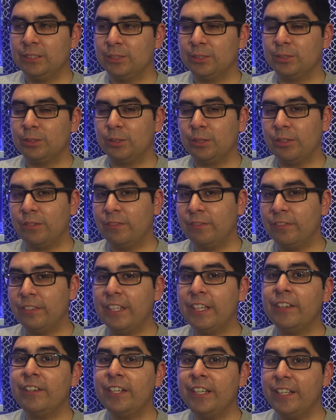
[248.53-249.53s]
So the
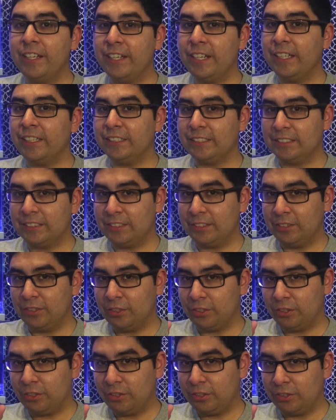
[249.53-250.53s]
very next
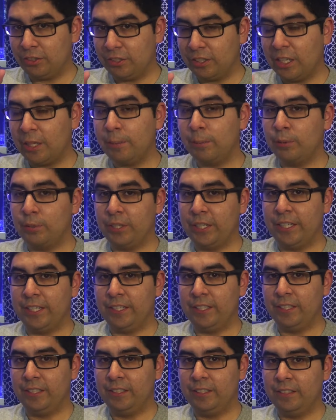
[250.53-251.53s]

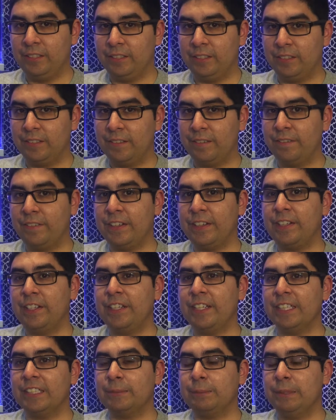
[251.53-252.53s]
upgrade, the
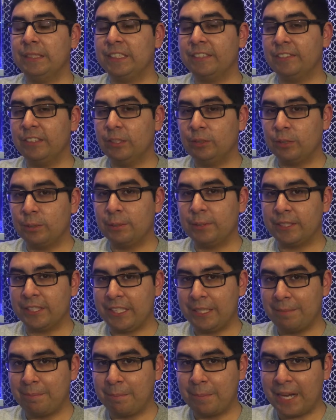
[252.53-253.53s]
very next piece of equipment
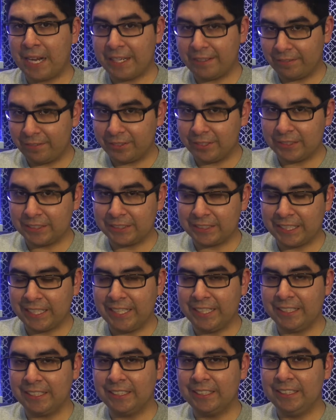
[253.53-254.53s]
that I buy for this
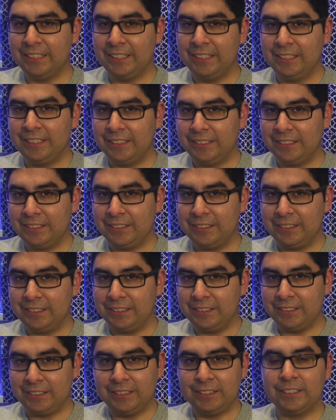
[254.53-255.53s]
tank
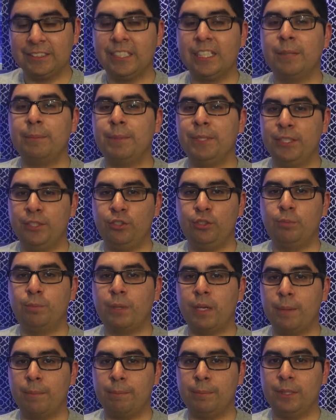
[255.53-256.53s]
is going to be a new
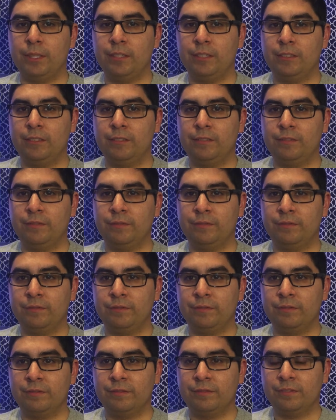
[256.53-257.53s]
pump.
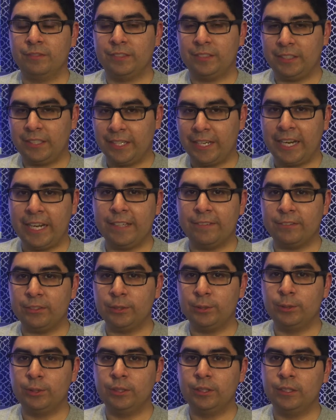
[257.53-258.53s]
I have to.